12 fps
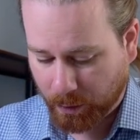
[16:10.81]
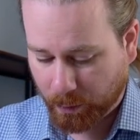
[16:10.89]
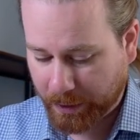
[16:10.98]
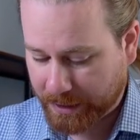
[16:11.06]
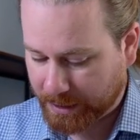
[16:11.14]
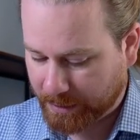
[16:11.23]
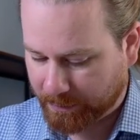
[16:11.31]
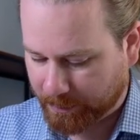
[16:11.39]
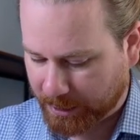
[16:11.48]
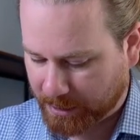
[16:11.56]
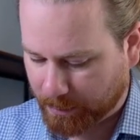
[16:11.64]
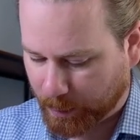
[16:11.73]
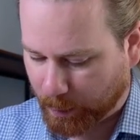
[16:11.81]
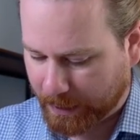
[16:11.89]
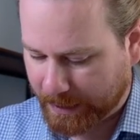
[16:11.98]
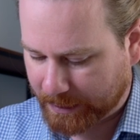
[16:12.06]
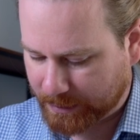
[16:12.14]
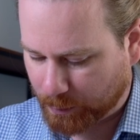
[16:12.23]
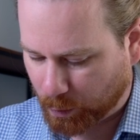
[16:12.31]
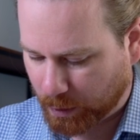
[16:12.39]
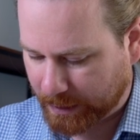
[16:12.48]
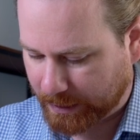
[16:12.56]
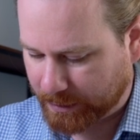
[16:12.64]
Which information about X and Y